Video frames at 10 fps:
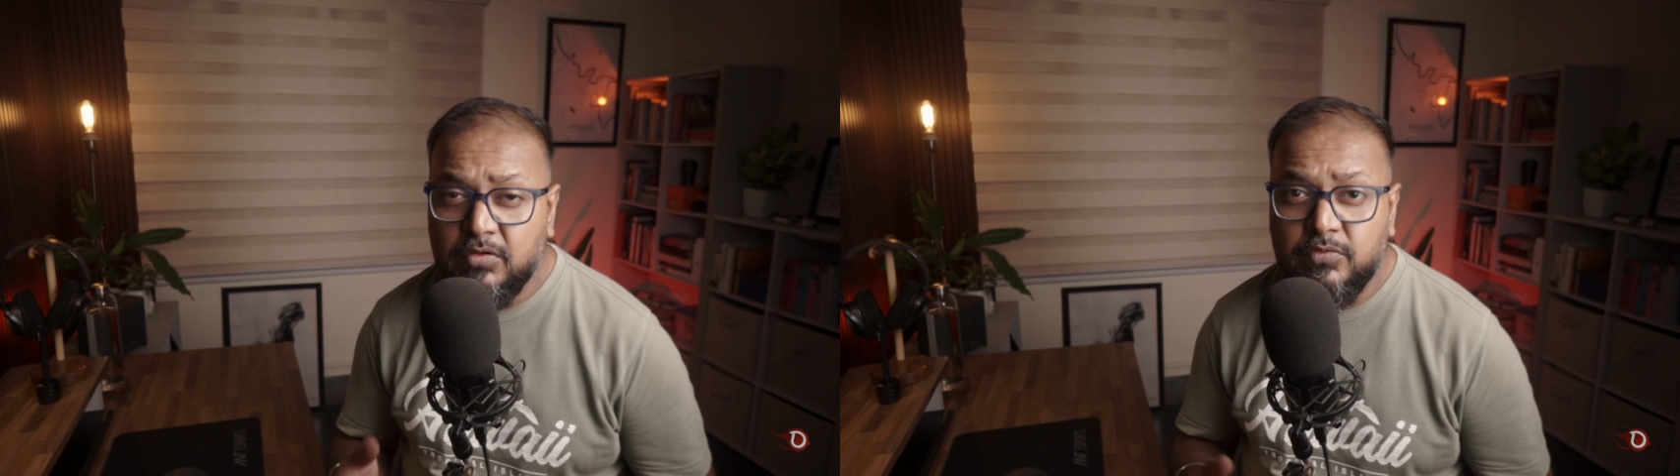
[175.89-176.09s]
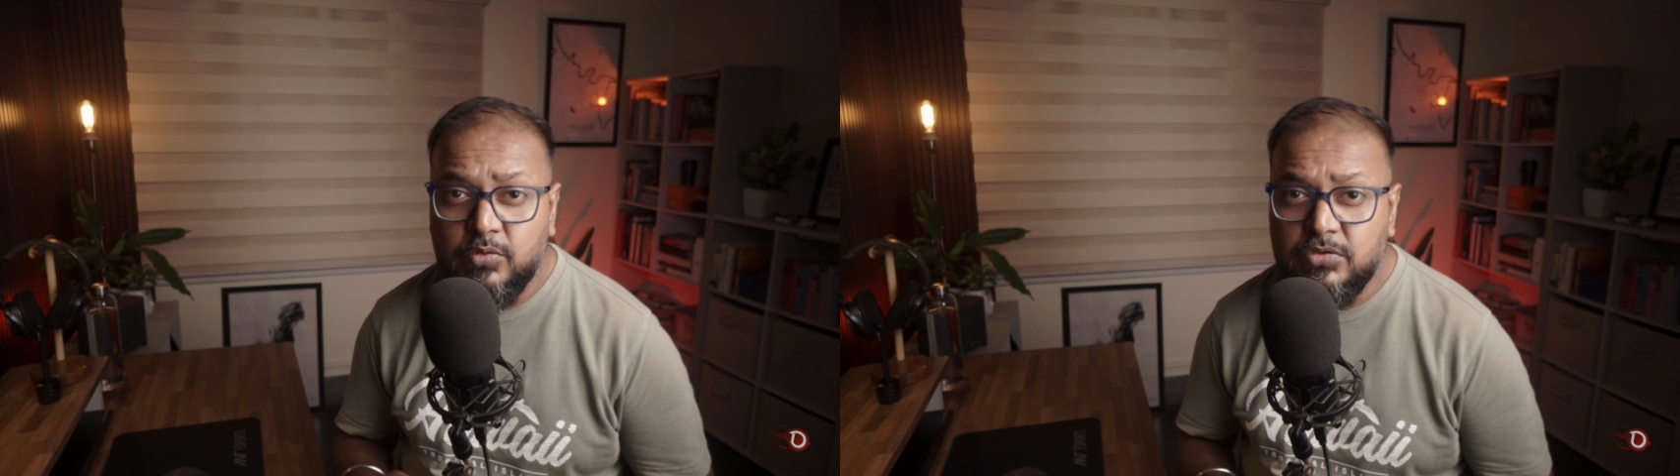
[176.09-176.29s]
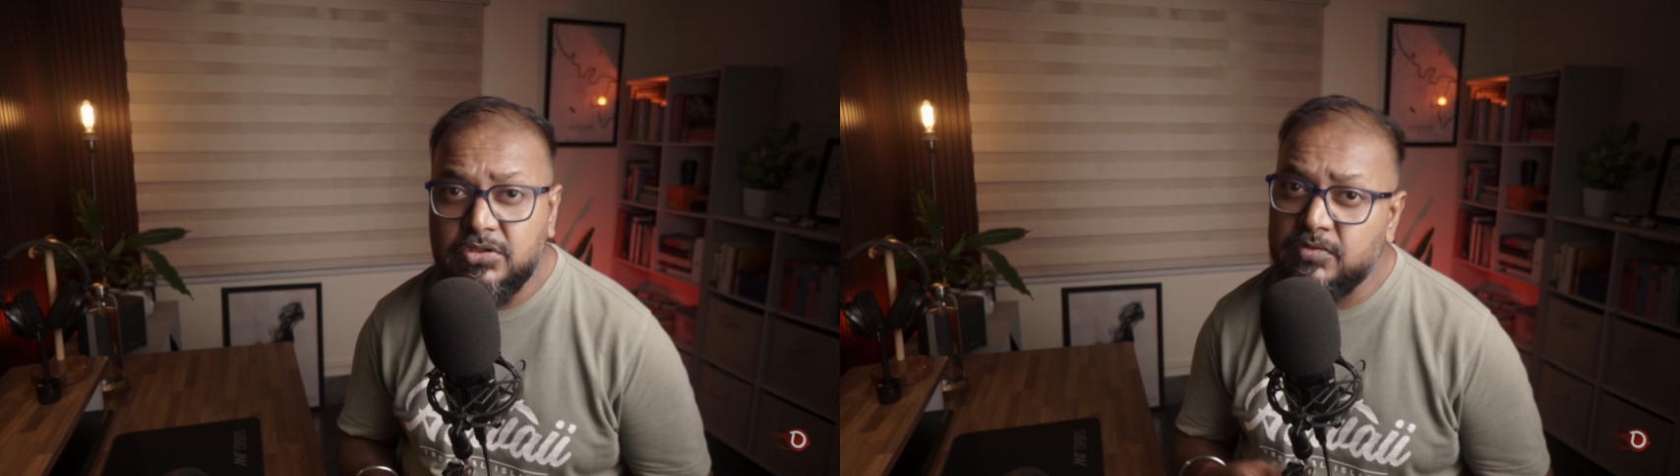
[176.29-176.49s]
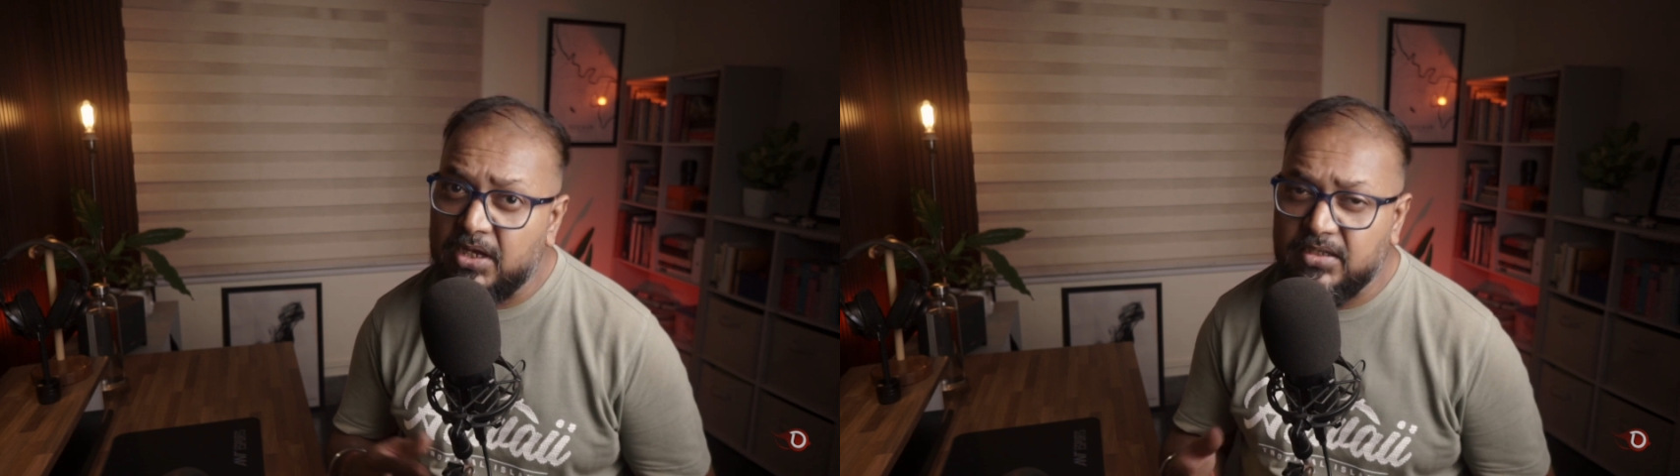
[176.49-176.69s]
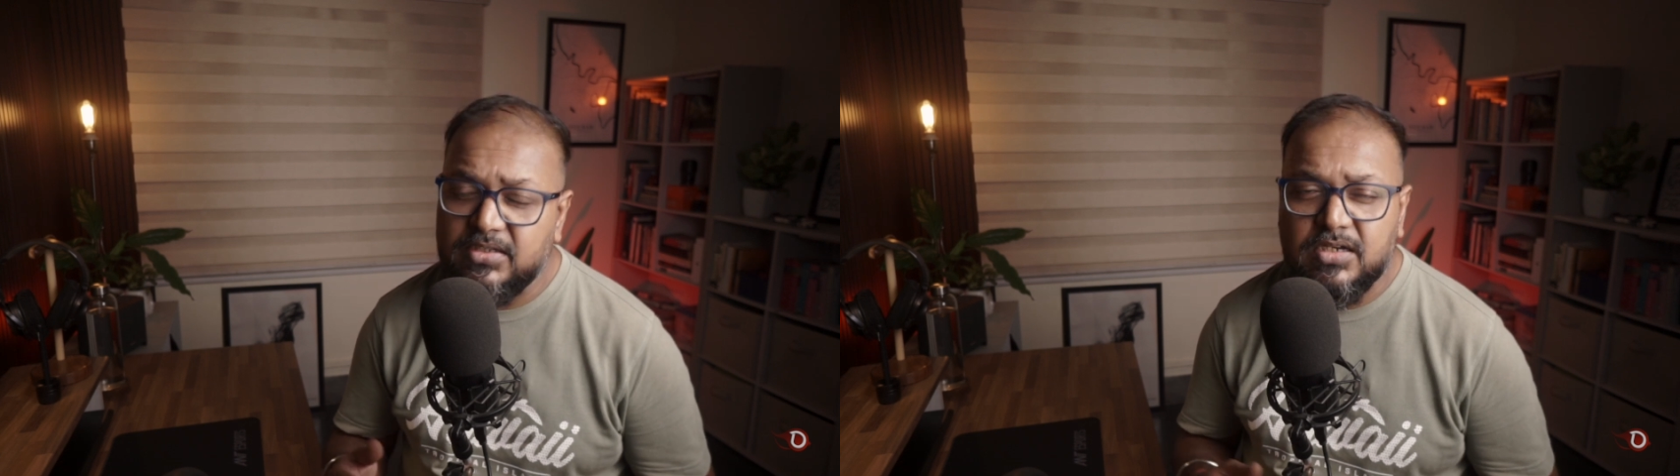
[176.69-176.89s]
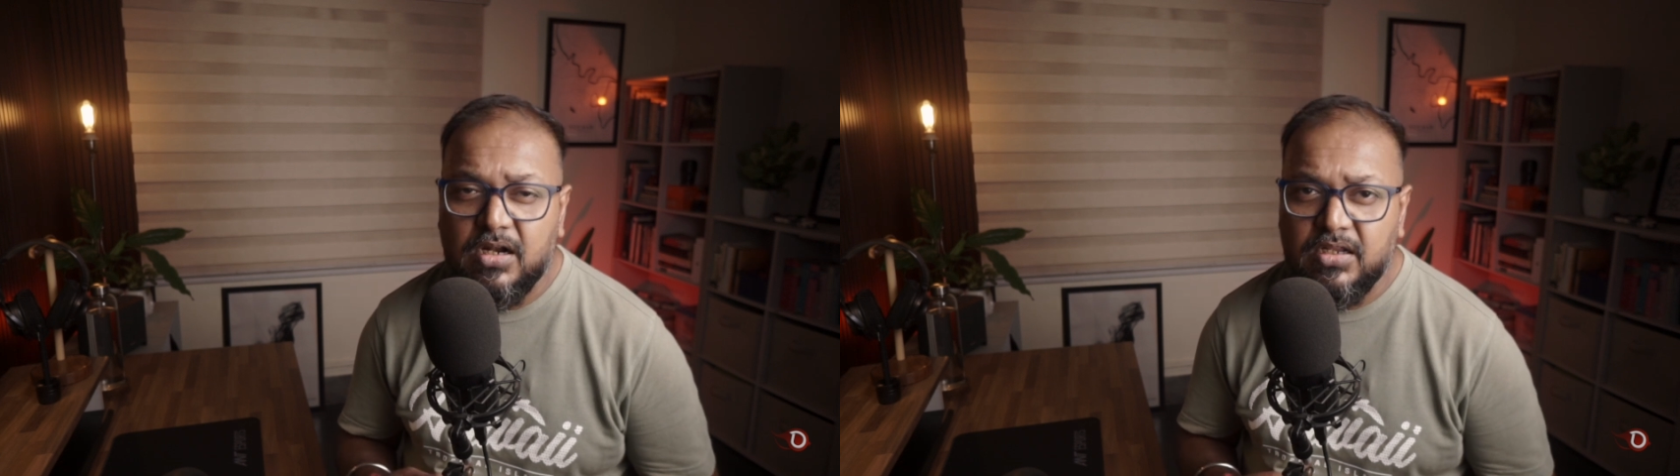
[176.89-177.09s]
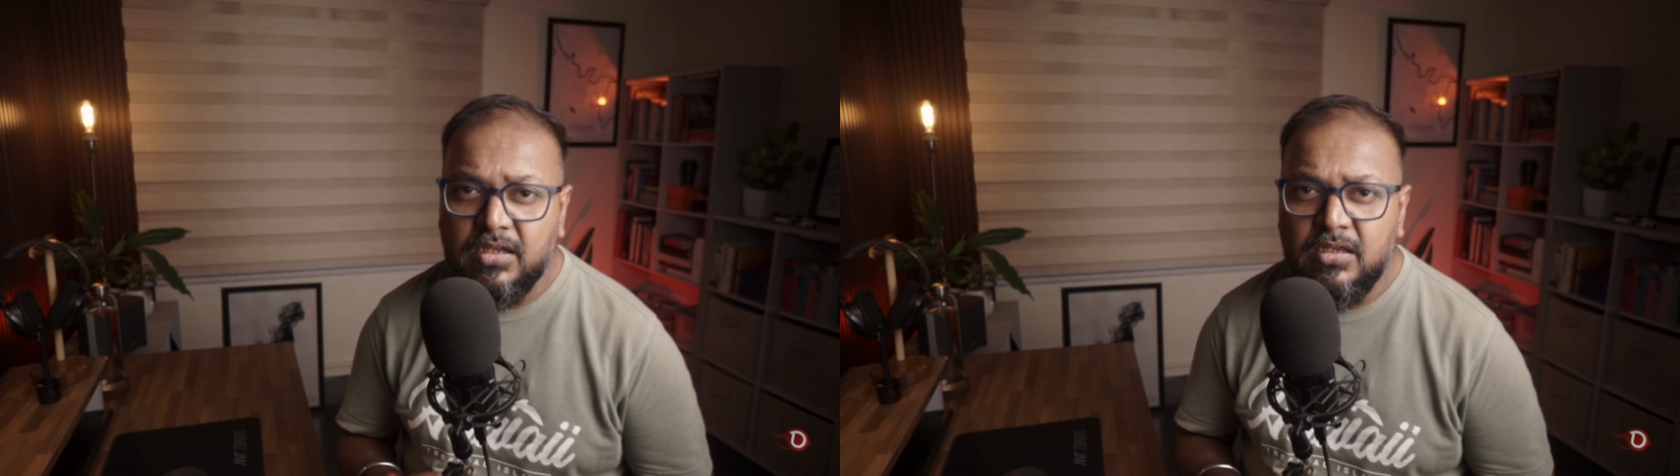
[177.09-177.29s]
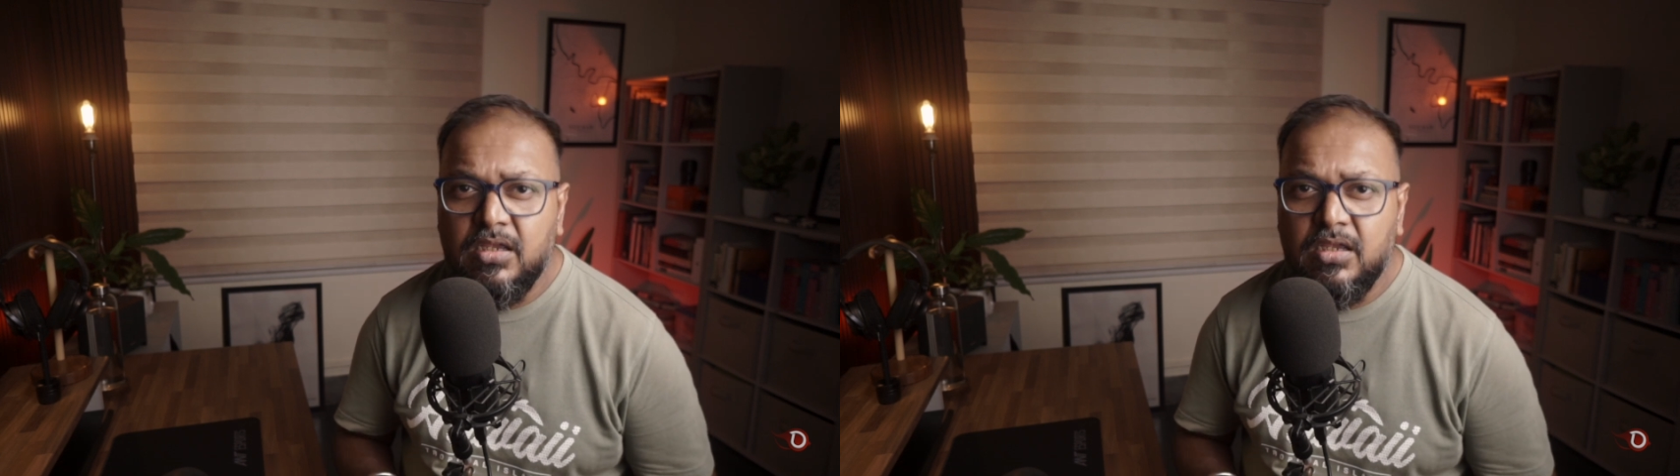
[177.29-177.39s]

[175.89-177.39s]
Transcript: of those at the starting.